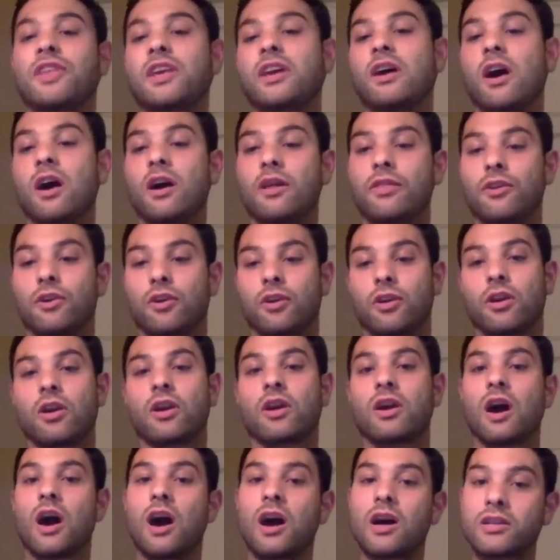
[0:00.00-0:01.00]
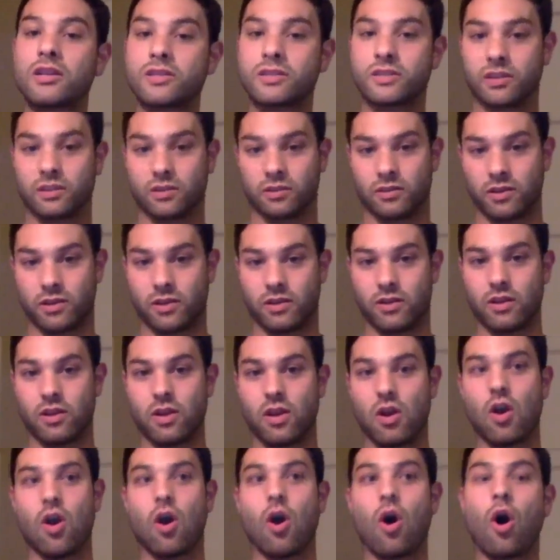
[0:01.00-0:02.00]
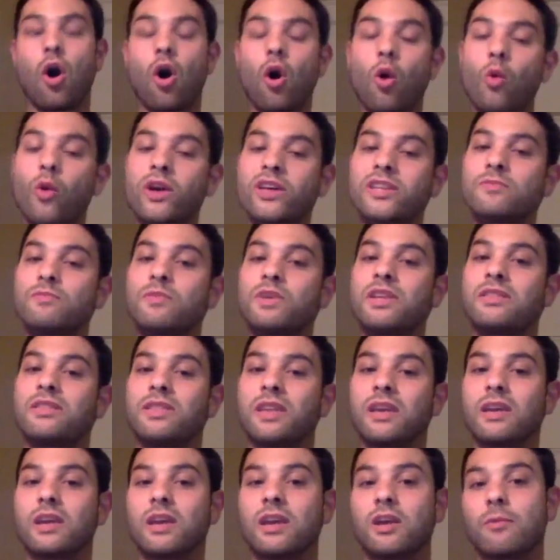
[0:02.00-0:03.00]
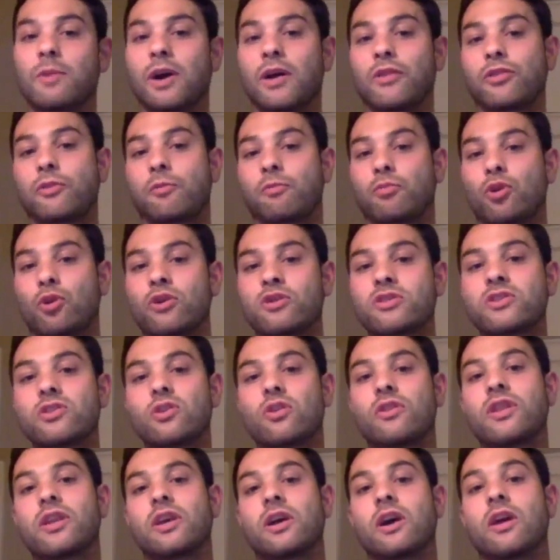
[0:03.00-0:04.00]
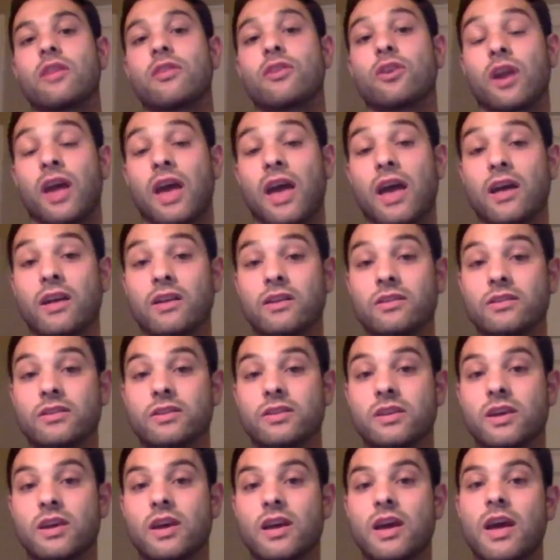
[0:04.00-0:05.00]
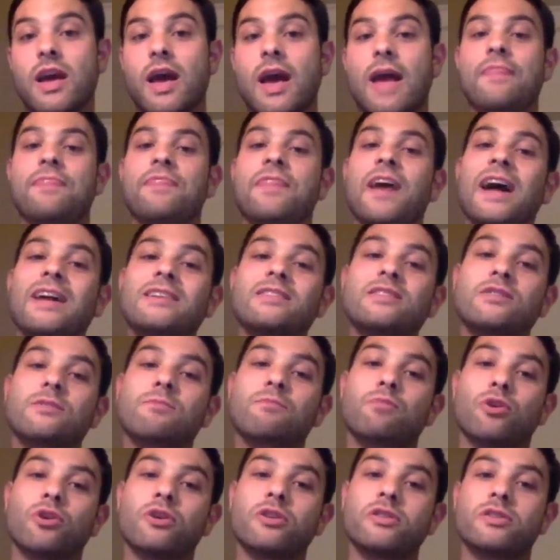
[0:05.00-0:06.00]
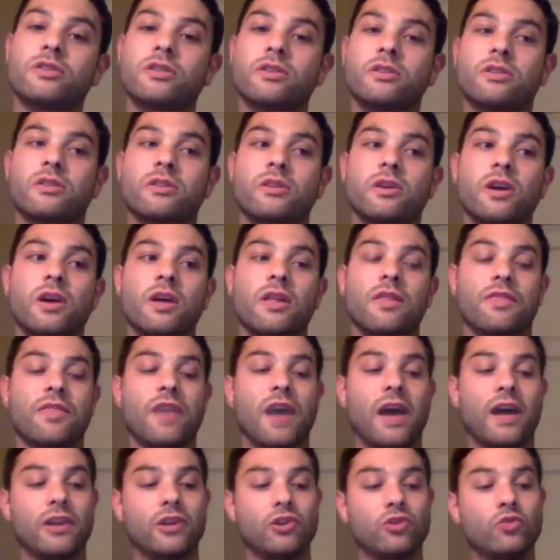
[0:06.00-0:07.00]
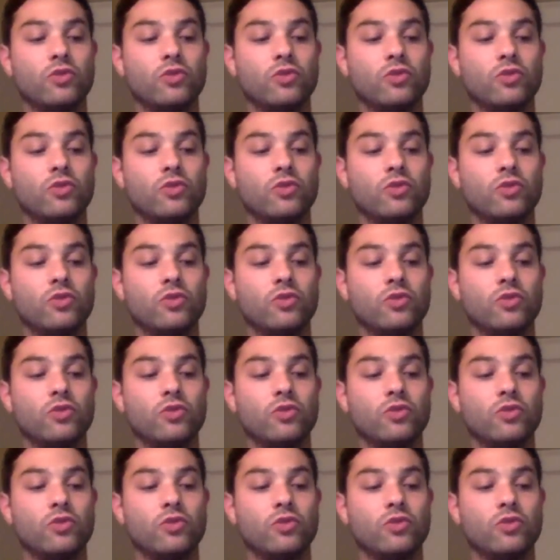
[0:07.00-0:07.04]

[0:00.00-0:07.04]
the other constantly. Always be thinking about the person on the other end. And that's the person that